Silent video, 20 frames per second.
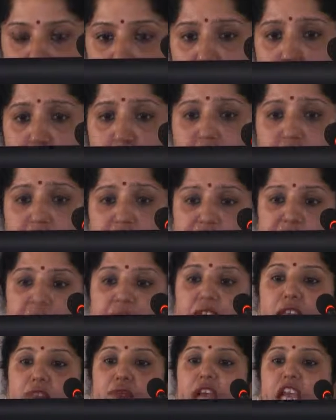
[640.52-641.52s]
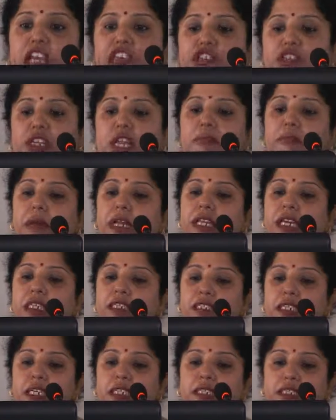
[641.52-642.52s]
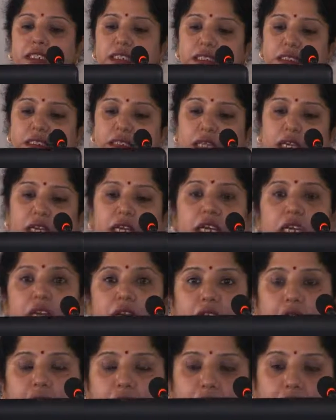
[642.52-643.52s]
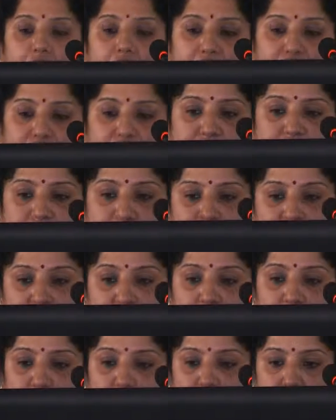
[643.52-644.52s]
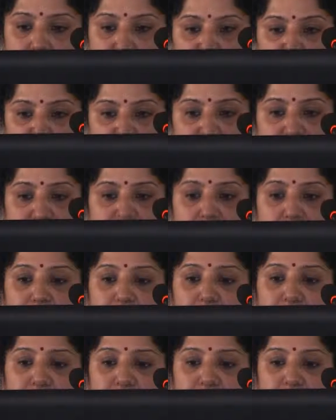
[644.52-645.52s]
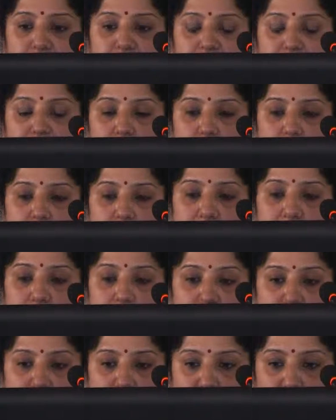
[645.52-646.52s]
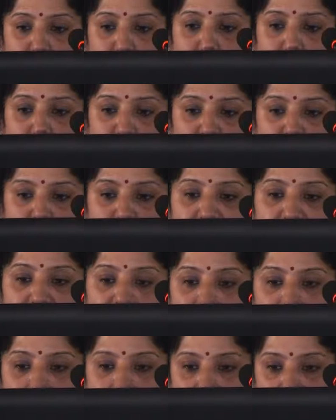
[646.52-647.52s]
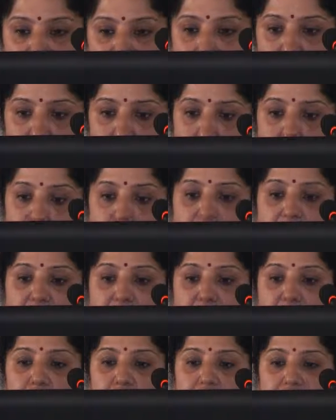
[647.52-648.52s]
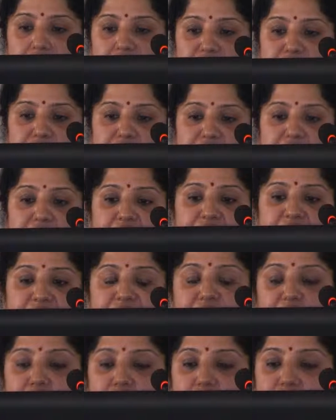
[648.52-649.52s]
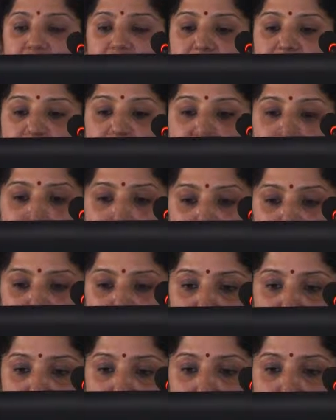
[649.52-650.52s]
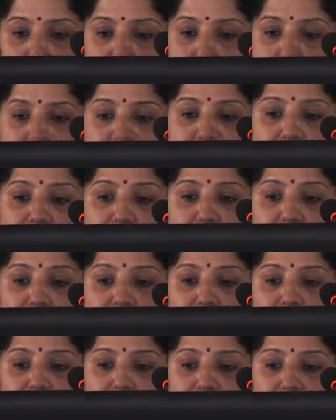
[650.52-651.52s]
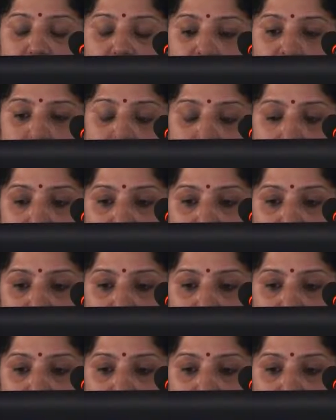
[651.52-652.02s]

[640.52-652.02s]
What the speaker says: When we say invasion and metastasis, it is done by spread, like it spreads by cancer cells. They invade the surrounding tissue and the blood vessels.